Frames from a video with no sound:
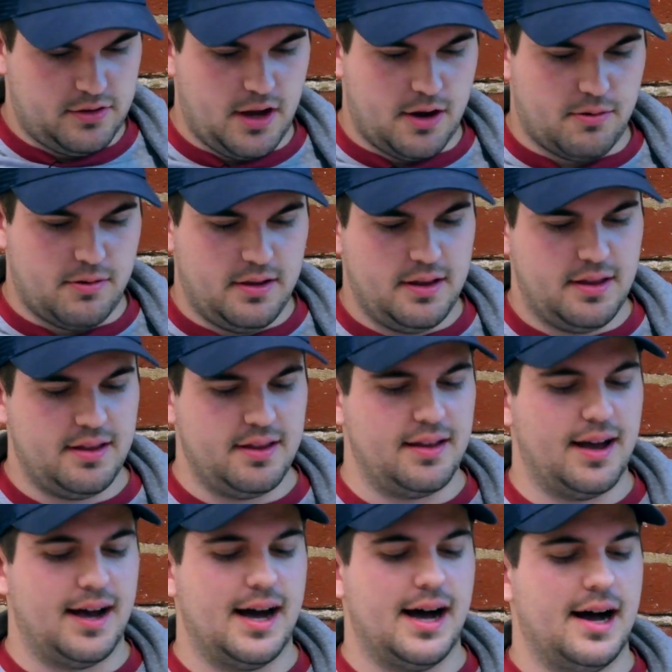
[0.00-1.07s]
So
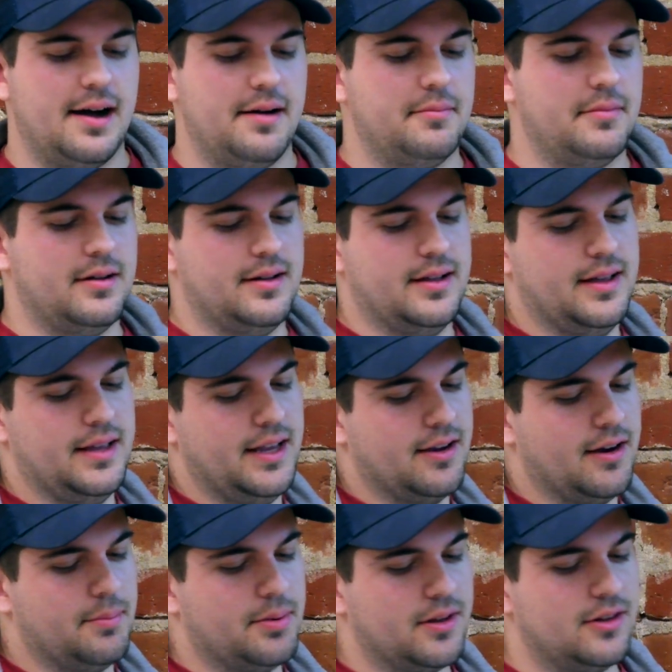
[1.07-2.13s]

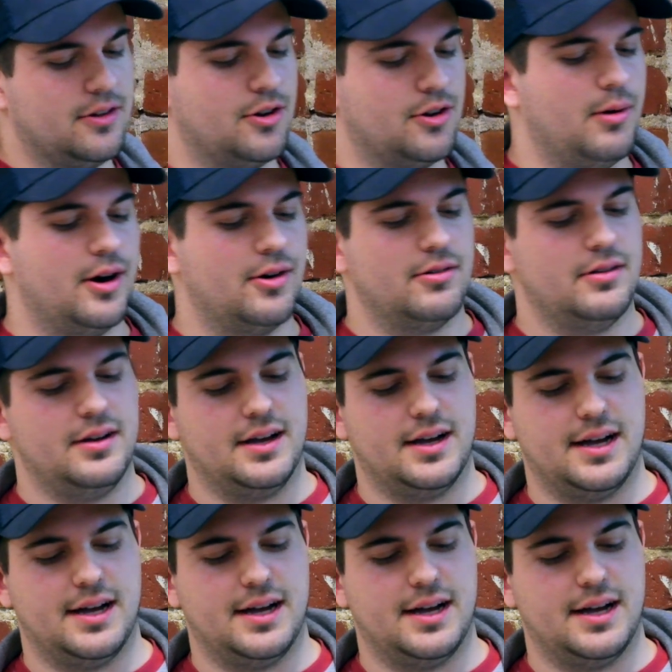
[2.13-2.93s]
here I put quote,